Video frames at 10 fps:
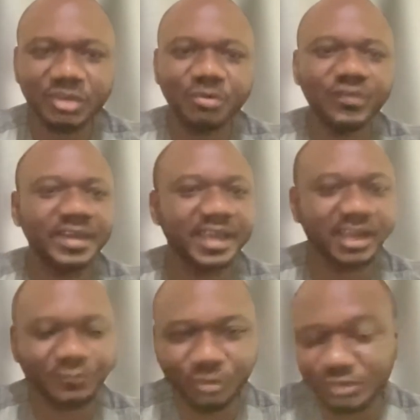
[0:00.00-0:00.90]
provide
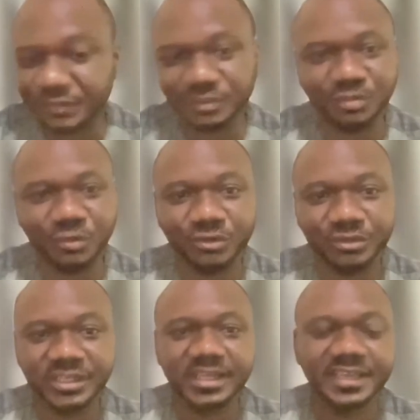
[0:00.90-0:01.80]
other forms of support,
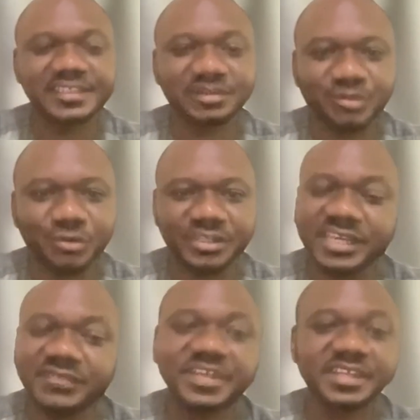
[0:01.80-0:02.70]
is important.
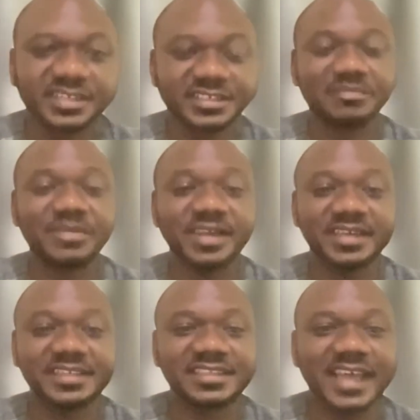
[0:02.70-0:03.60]
Even digital
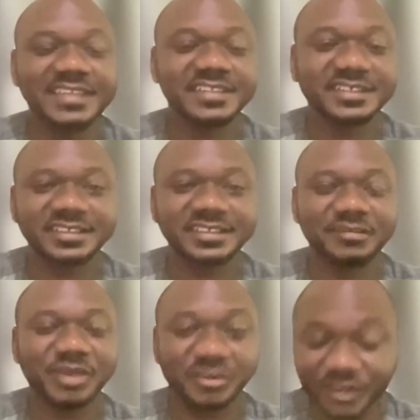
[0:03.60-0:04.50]
marketing are skills
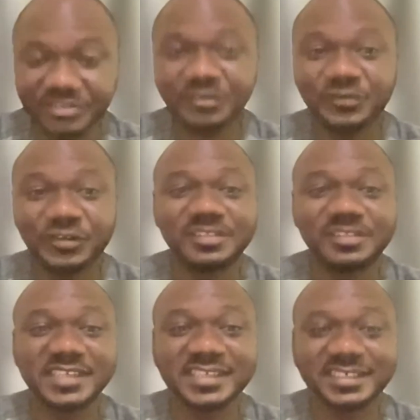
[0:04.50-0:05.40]
that manufacturing firms
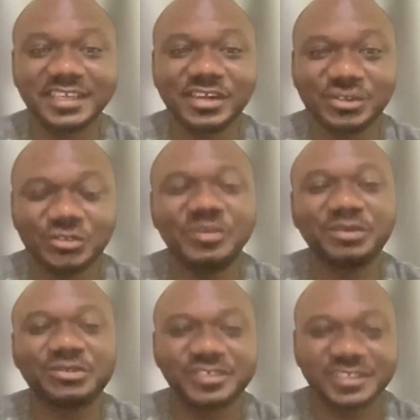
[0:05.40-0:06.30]
need to be
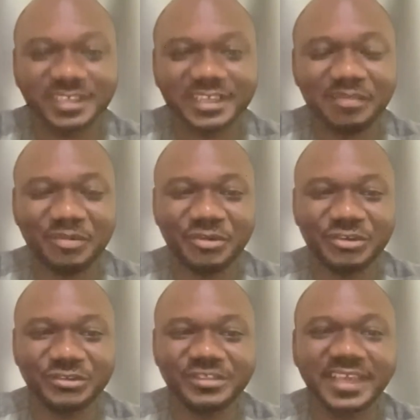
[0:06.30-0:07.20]
able to sell their
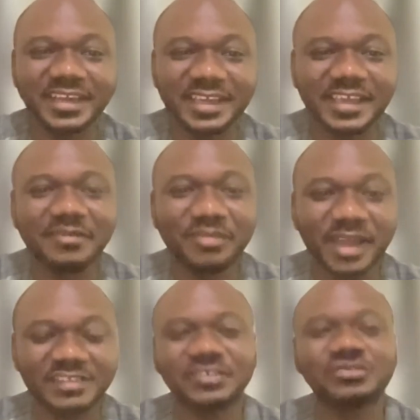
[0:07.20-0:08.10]
produce and gain
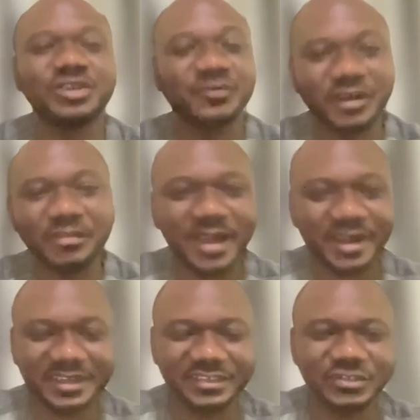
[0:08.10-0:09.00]
access to different
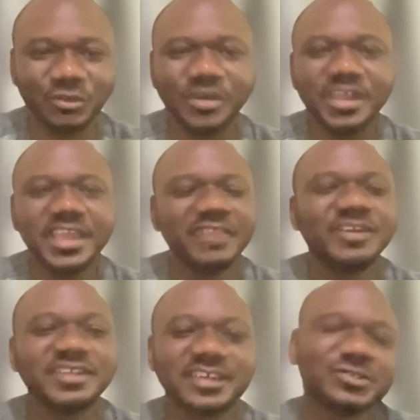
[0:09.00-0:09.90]
markets. So
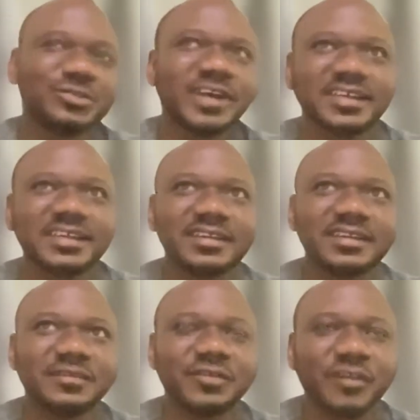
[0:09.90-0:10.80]
even just look at,
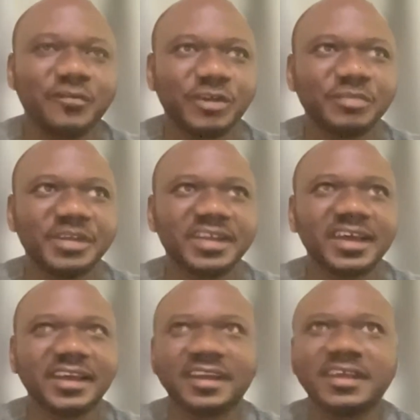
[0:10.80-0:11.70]
if you're a firm in
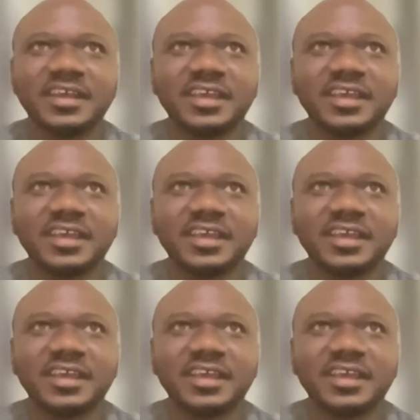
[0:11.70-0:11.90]
Ghana,